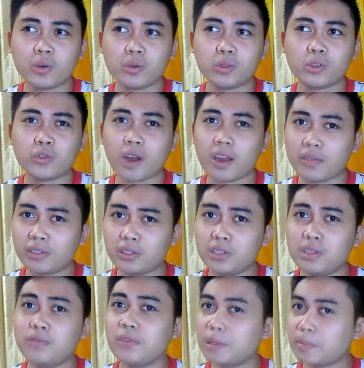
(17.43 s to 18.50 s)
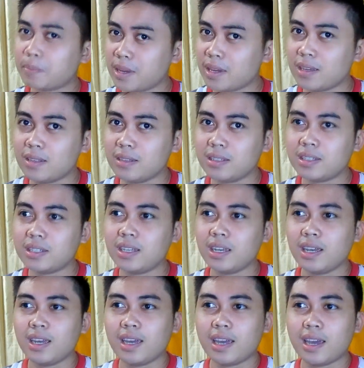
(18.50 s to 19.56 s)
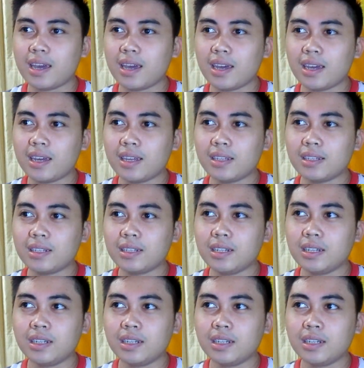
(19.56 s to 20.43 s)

who traveled to the Philippines and